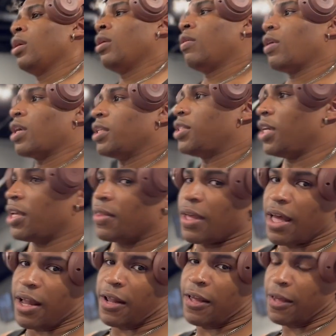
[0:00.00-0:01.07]
fucking take
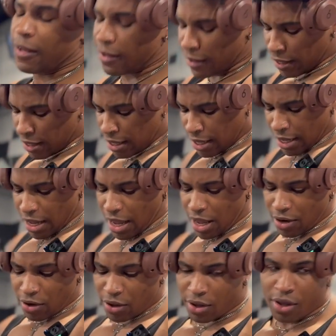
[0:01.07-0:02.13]
that.
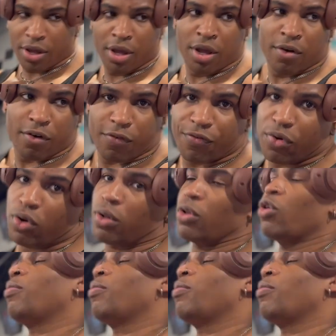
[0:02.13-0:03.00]
And we're feeling a little